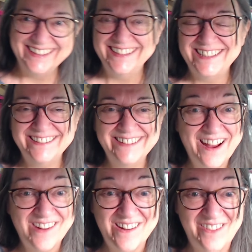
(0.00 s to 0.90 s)
do it
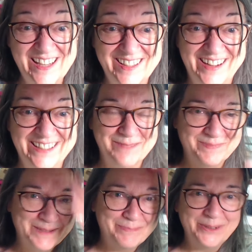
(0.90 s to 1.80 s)
however you like. The,
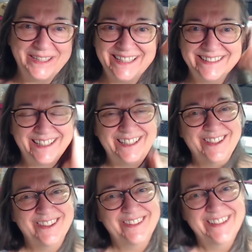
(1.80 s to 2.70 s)
the point is that
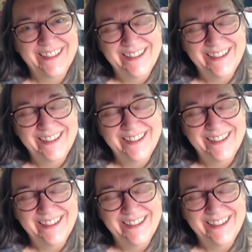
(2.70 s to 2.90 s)
you